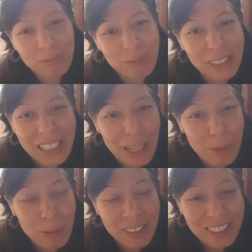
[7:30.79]
really
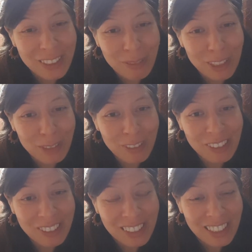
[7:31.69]
happy with this one as
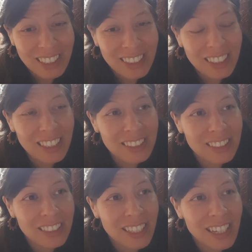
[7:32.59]
well. It
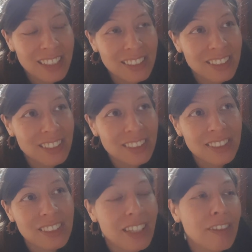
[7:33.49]
has
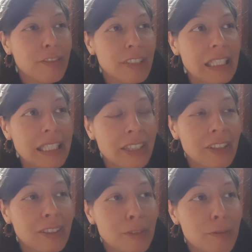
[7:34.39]
this feeling
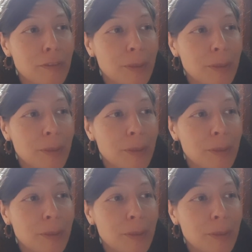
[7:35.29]
of